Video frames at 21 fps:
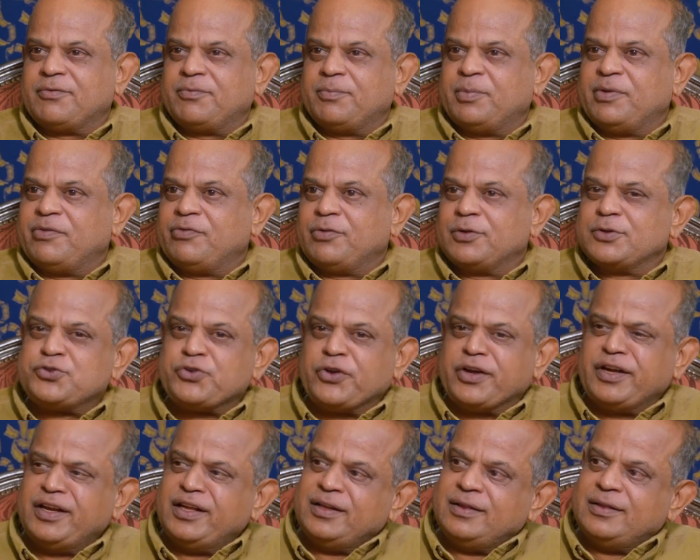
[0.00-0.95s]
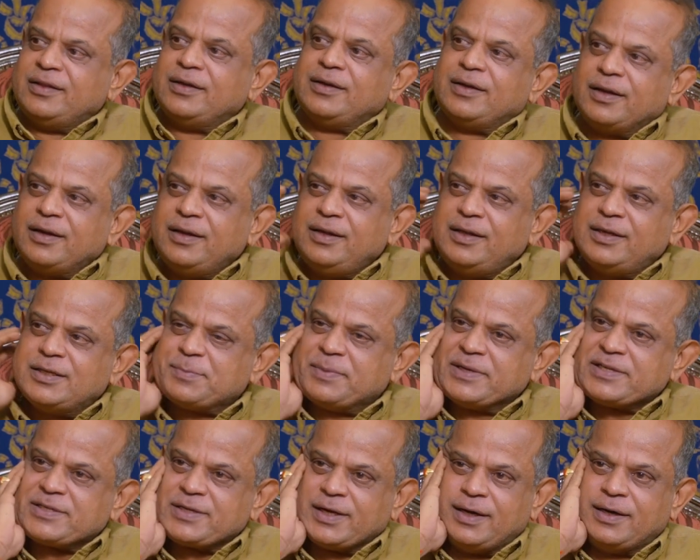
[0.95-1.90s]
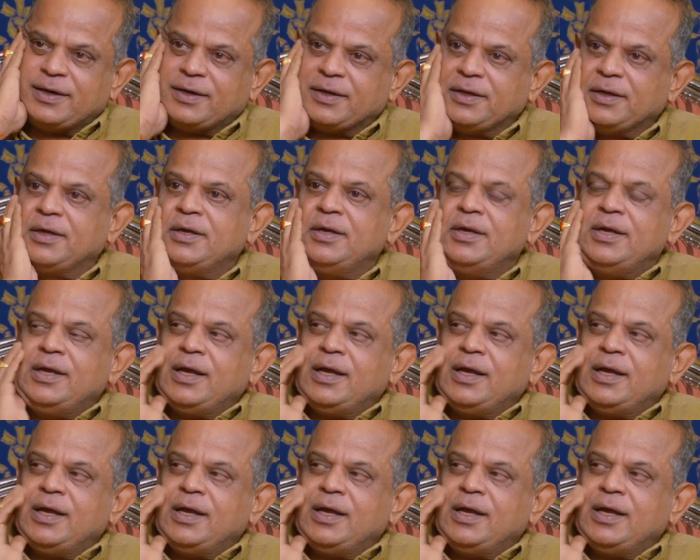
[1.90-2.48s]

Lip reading: before joining the any specialty.